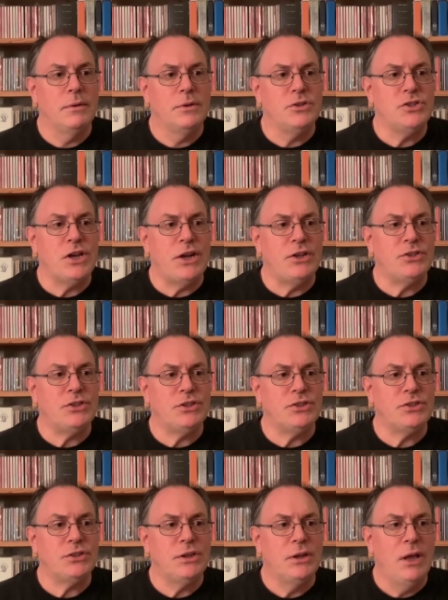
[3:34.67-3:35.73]

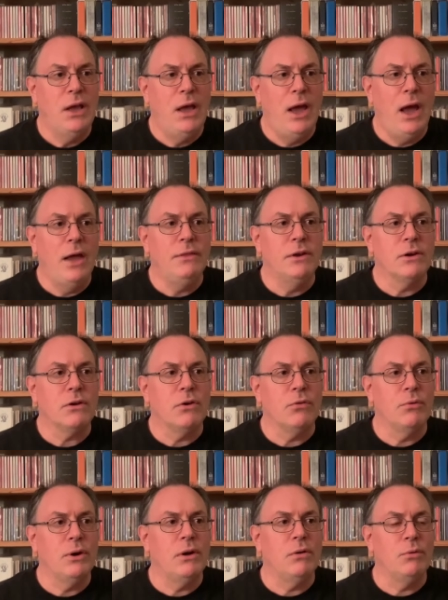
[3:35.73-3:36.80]
Genesis and their
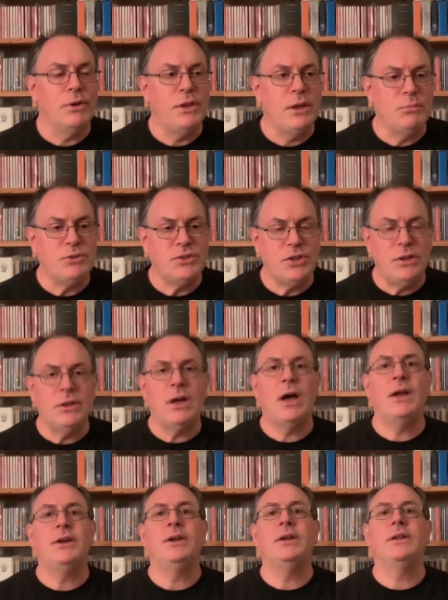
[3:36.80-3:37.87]
career with him sitting
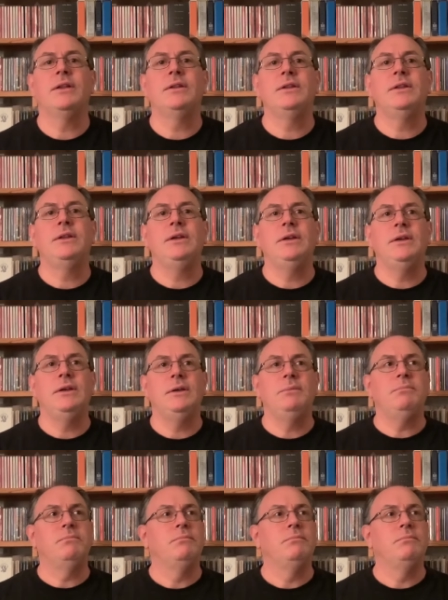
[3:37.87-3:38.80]
on the